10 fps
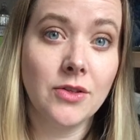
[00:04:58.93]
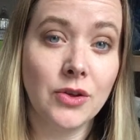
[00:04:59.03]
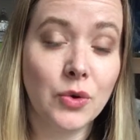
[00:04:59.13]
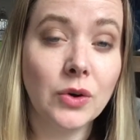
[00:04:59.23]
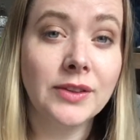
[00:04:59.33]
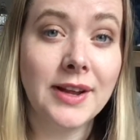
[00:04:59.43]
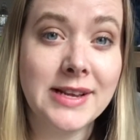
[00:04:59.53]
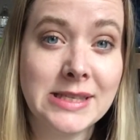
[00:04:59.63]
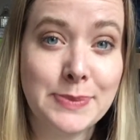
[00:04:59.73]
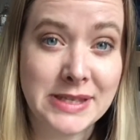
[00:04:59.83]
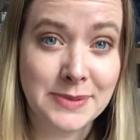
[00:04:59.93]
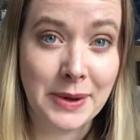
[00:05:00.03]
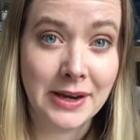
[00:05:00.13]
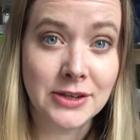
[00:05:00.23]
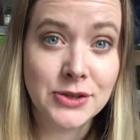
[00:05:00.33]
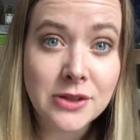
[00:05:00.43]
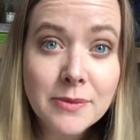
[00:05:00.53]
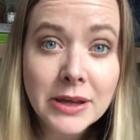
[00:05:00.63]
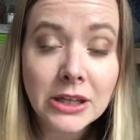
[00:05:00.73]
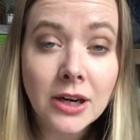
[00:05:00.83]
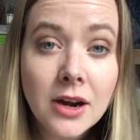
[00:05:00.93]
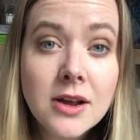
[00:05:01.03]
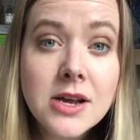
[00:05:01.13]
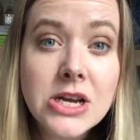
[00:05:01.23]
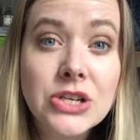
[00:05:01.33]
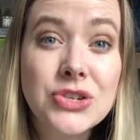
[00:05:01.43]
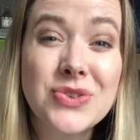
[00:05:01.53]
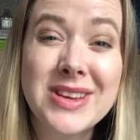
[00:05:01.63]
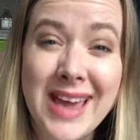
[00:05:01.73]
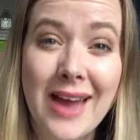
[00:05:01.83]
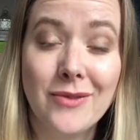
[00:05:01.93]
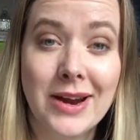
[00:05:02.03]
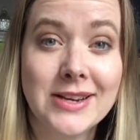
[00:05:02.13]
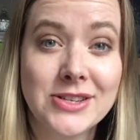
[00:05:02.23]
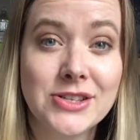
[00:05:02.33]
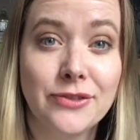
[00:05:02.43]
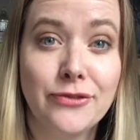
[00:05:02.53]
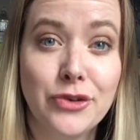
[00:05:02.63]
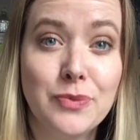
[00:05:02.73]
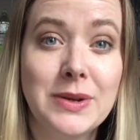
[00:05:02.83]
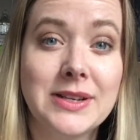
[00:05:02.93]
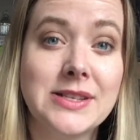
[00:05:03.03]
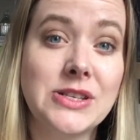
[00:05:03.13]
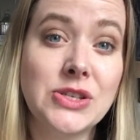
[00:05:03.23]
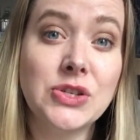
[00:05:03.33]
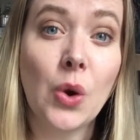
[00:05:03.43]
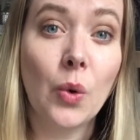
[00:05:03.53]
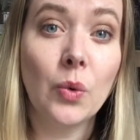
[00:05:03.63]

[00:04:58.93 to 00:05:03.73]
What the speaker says: the gold that he's been spinning to the miller to get rations of food because he's so